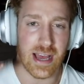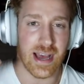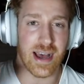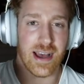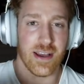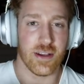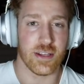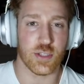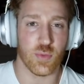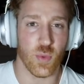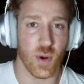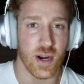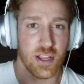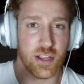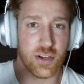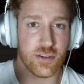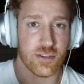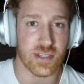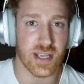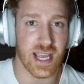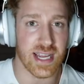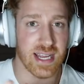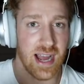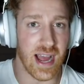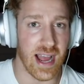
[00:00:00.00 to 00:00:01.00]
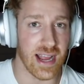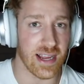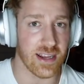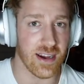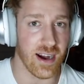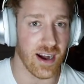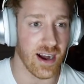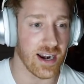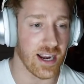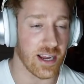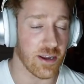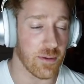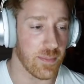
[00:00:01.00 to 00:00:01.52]
It's one of those like
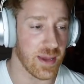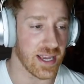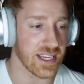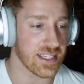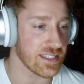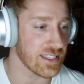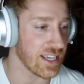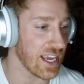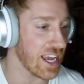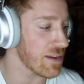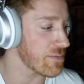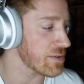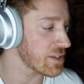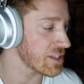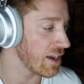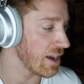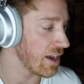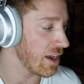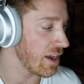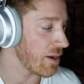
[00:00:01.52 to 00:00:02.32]
iconic mixtapes,